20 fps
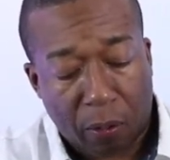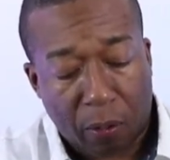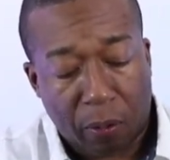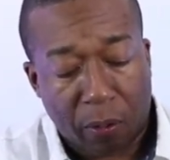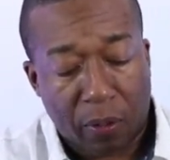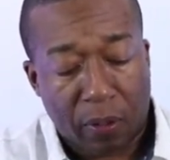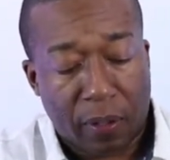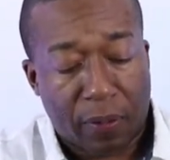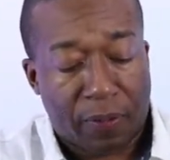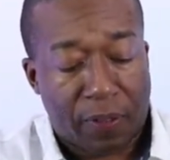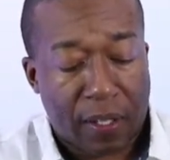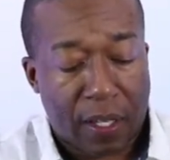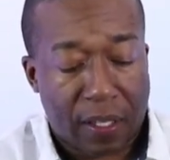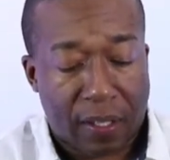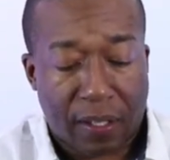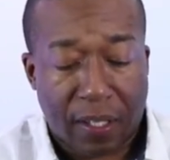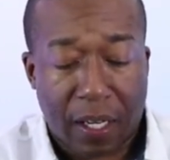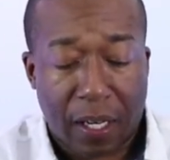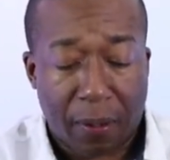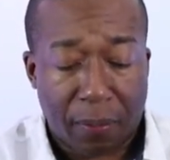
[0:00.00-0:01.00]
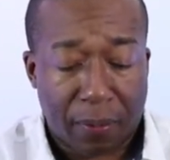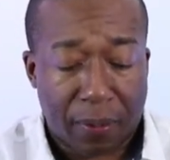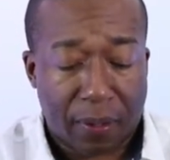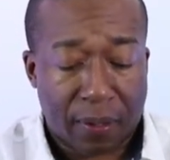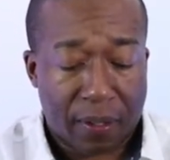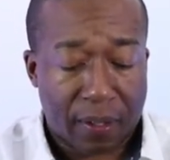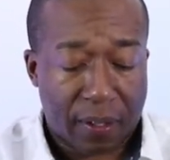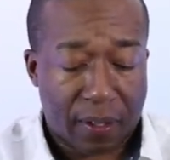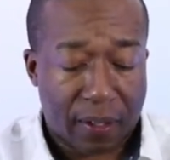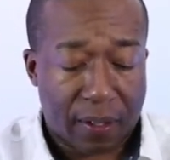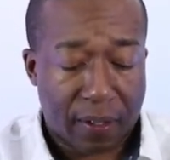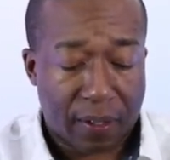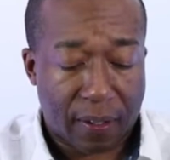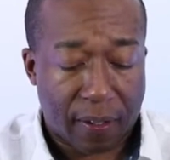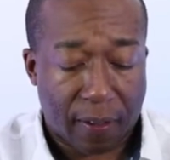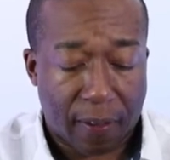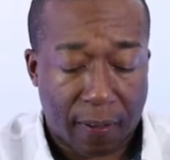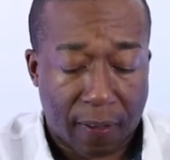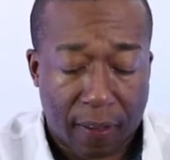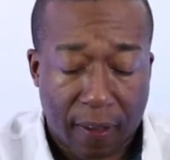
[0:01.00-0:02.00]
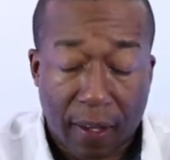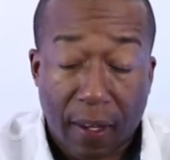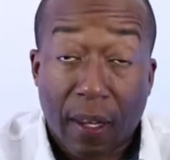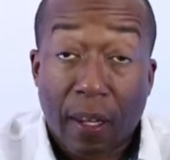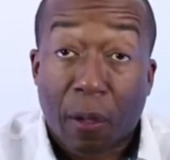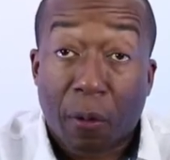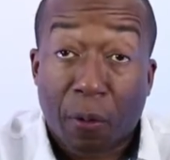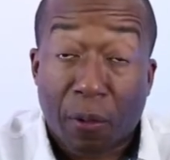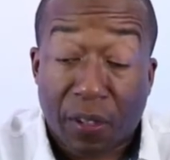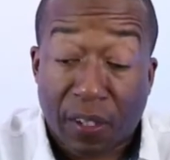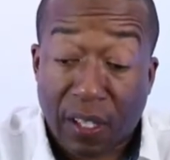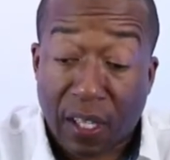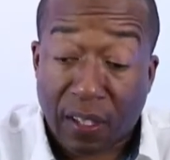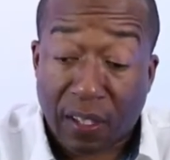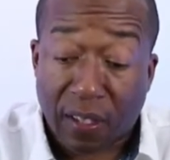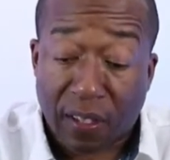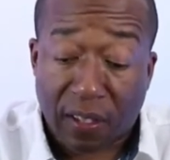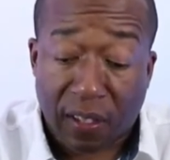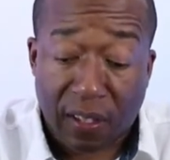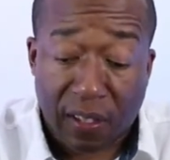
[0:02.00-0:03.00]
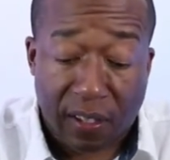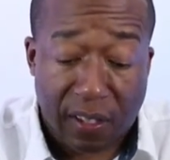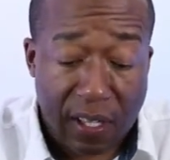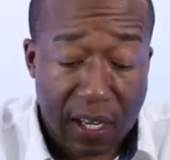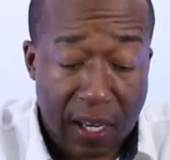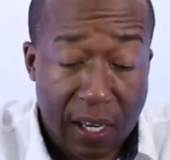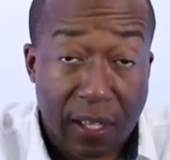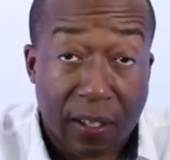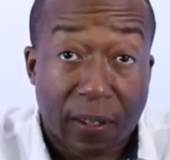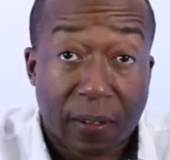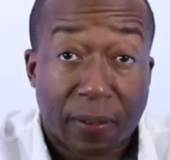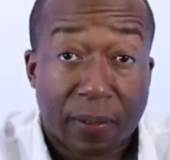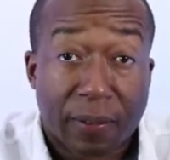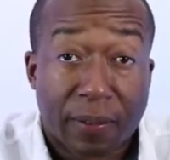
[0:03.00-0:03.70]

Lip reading: We'll lift this up. We'll set this to the side.